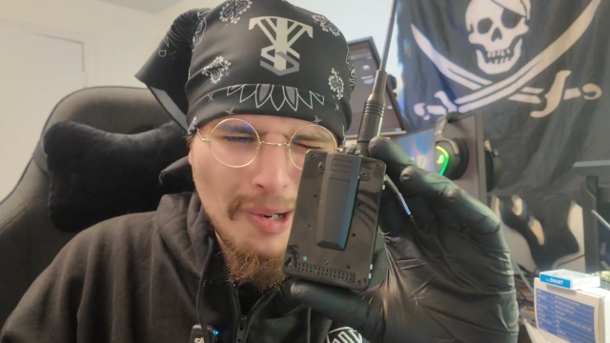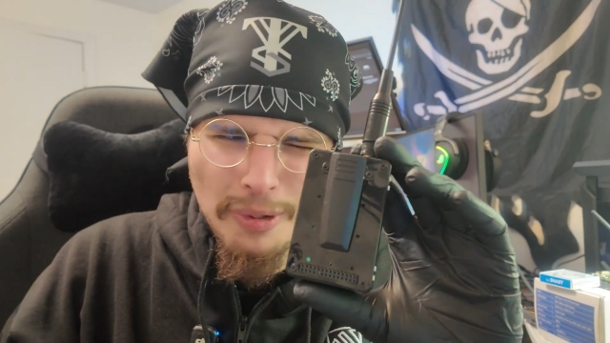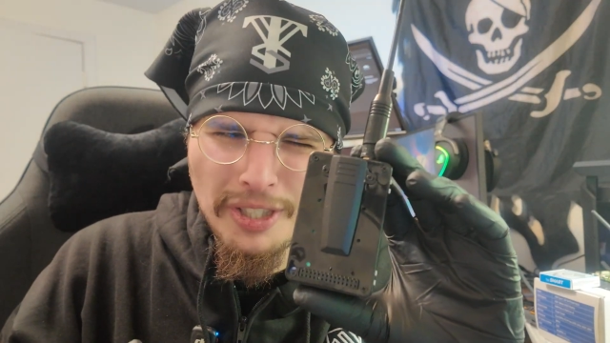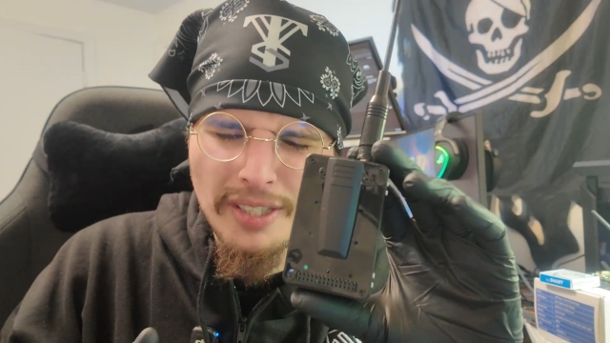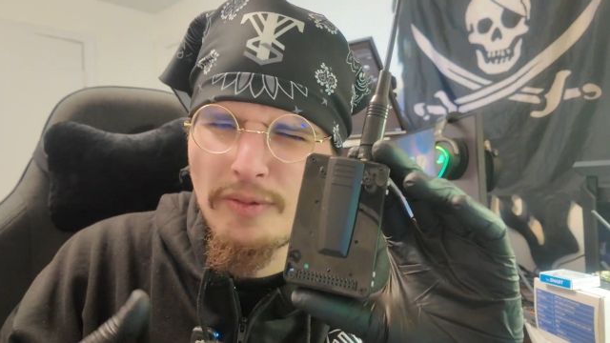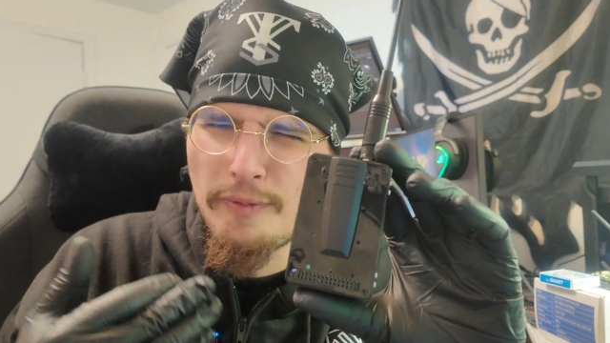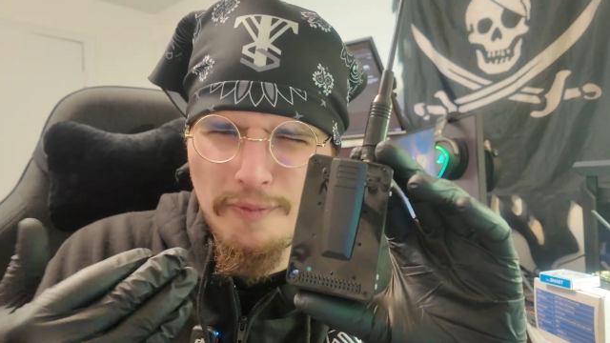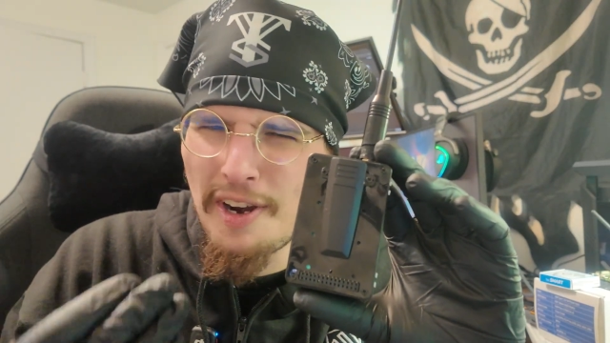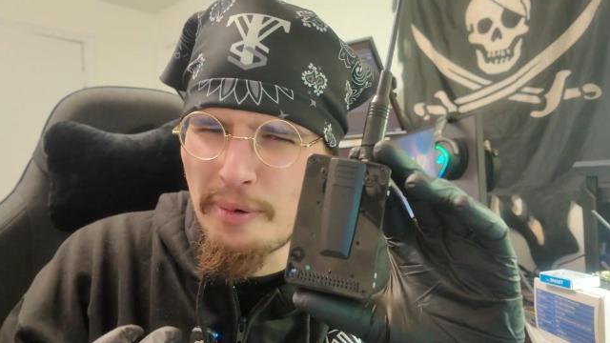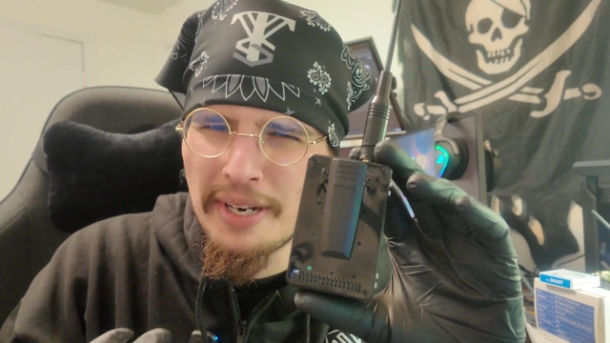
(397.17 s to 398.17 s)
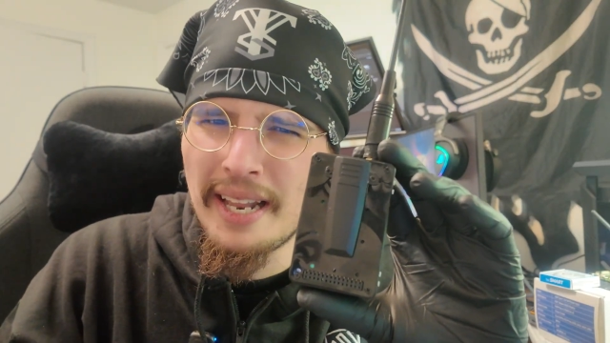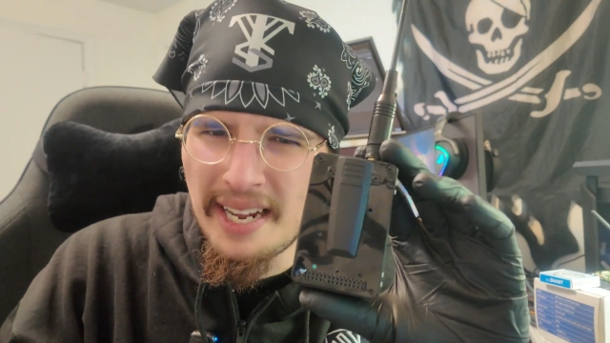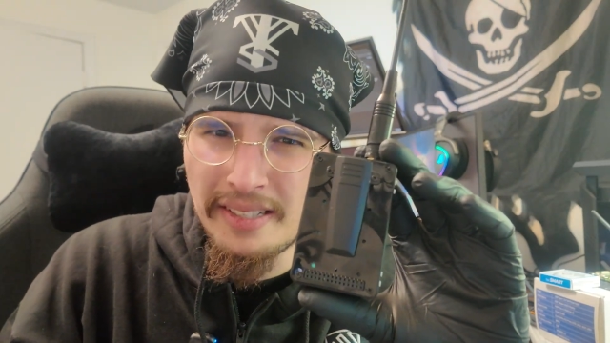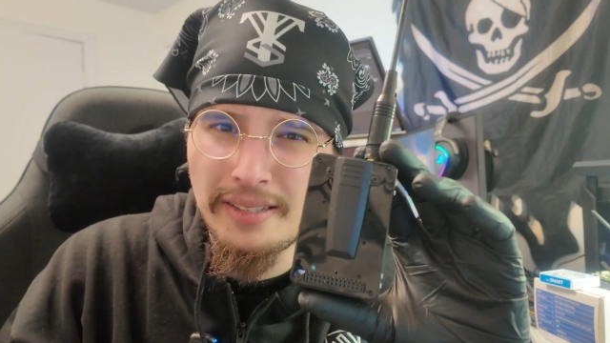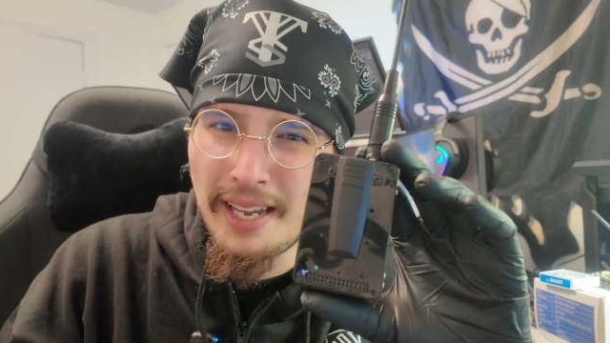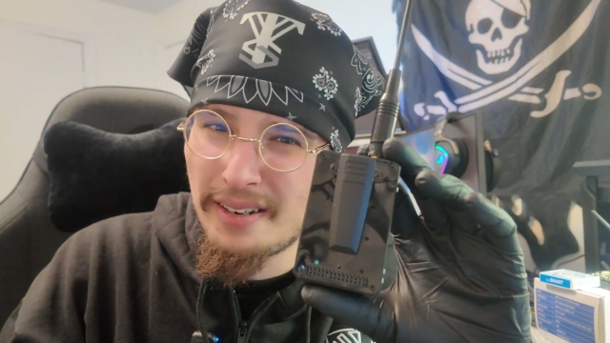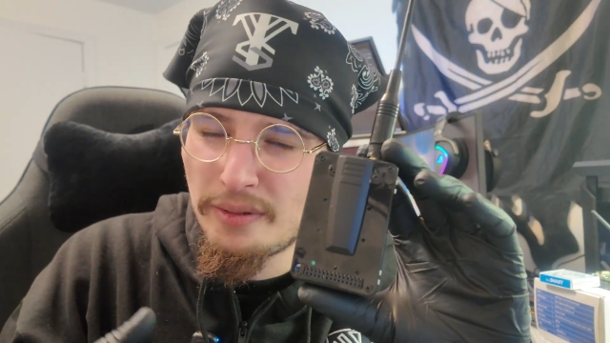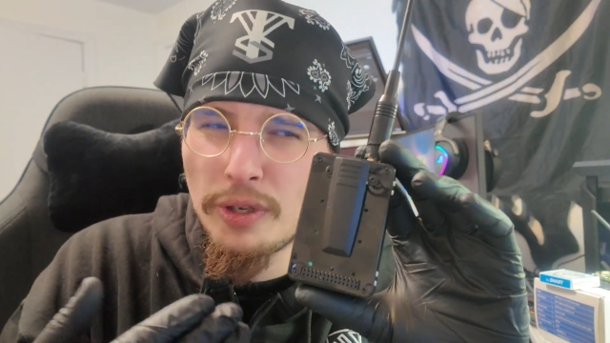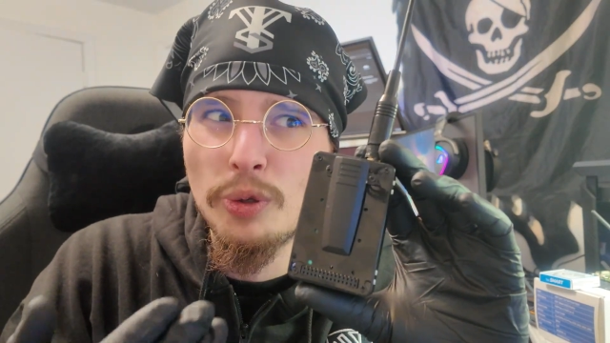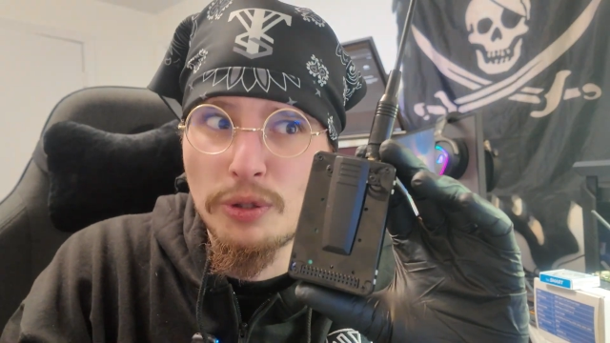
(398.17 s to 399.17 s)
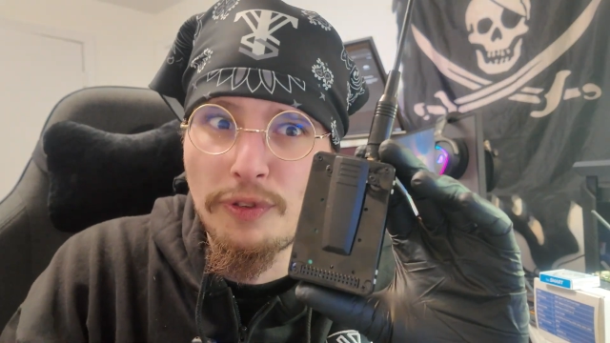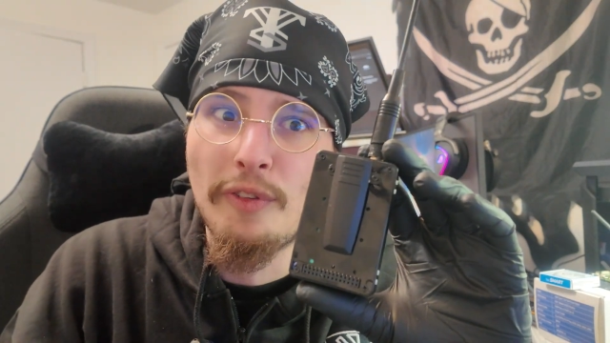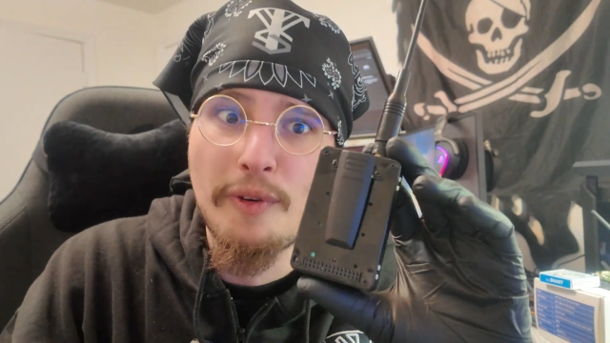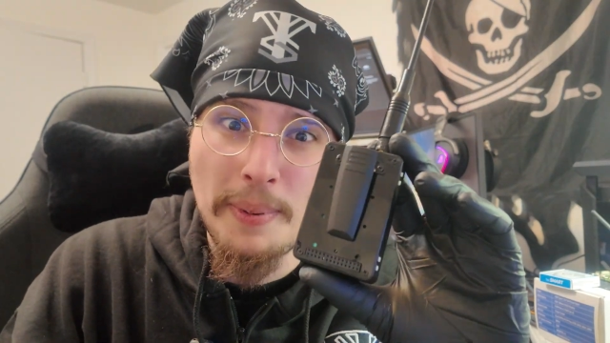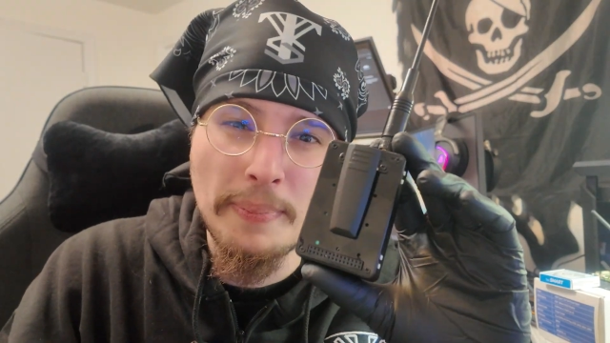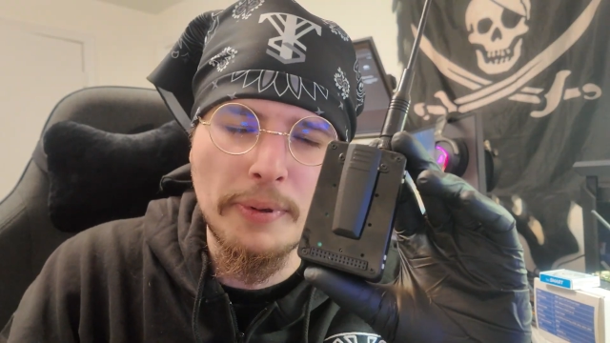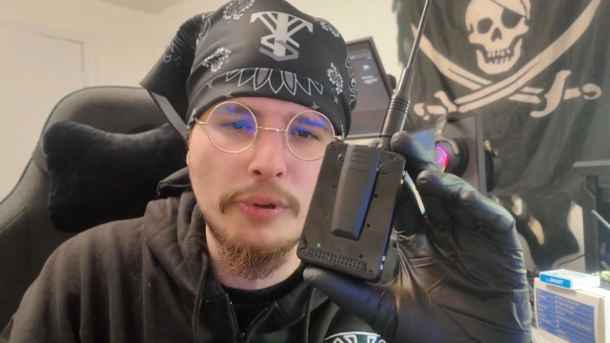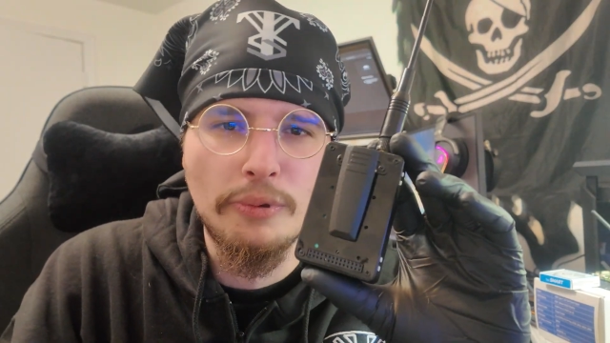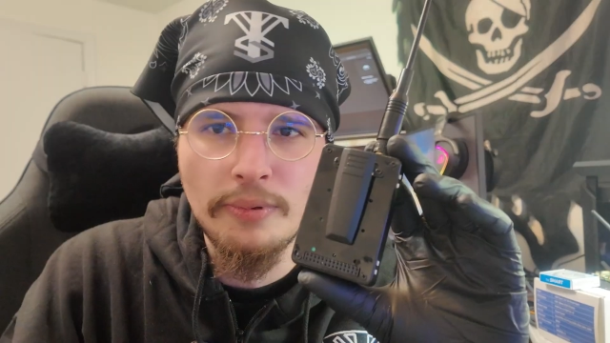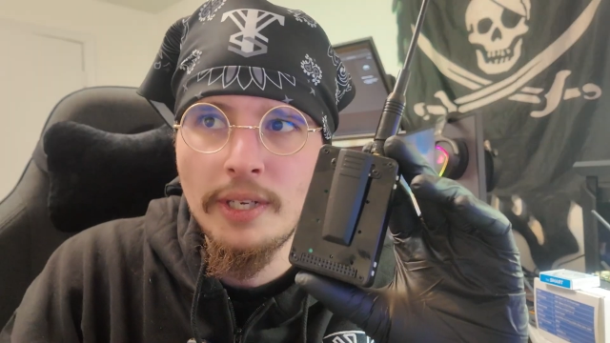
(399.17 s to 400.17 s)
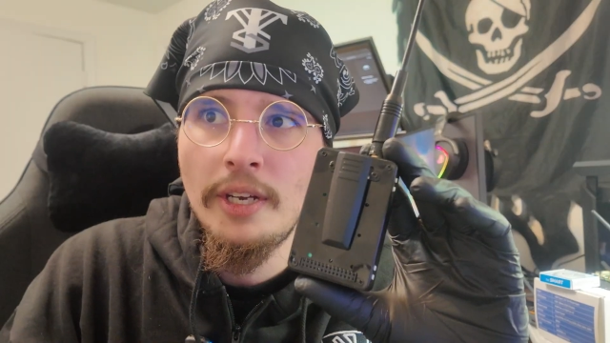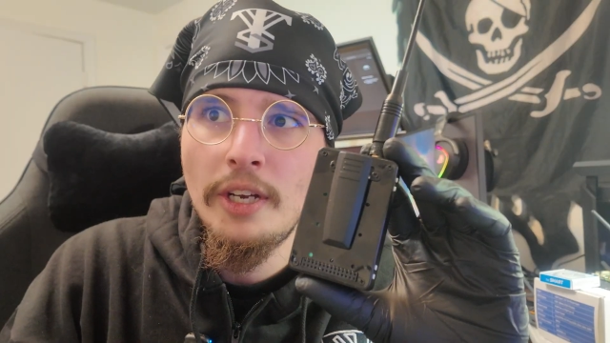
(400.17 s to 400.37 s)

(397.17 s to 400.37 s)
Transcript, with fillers: which is very nice and useful for people who